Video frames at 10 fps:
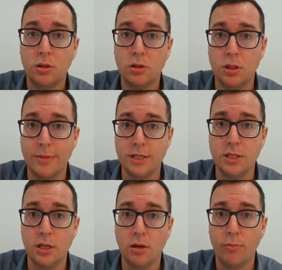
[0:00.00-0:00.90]

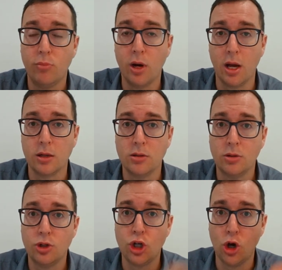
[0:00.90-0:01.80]
domestic product,
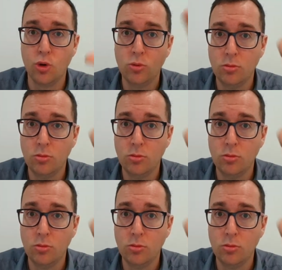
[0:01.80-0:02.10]
total